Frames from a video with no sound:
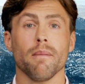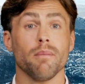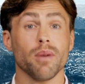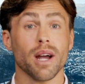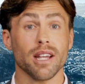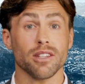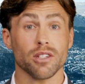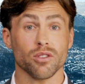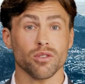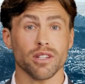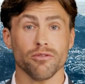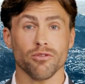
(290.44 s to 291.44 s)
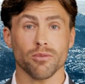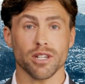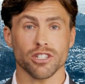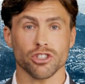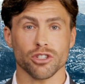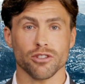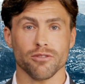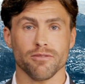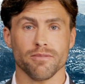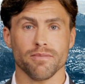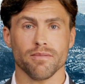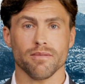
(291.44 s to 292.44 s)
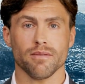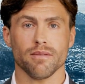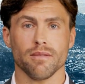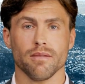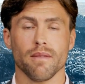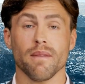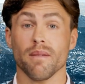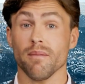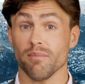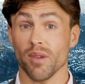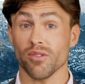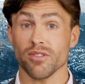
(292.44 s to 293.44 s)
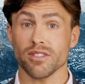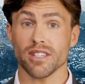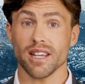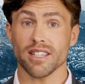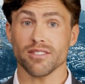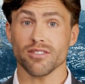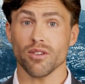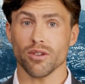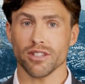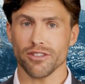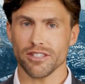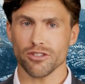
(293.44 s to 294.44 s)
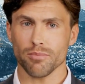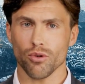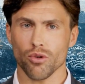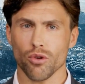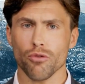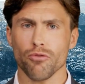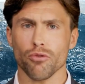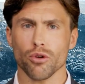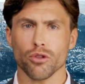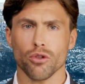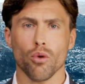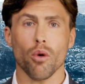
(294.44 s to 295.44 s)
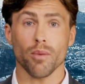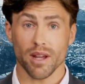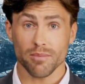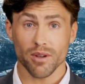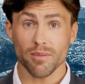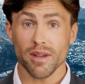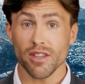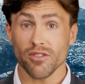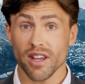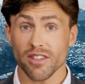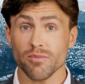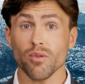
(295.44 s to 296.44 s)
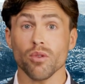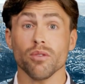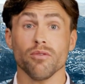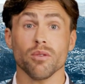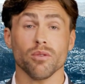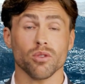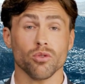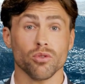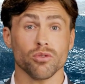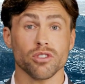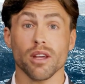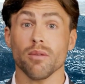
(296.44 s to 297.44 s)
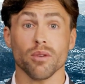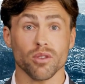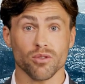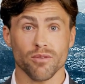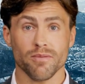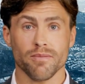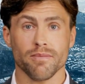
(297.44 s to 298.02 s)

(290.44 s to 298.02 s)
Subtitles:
Practical information. Most sites are accessible on foot or by public transport from the cruise terminal.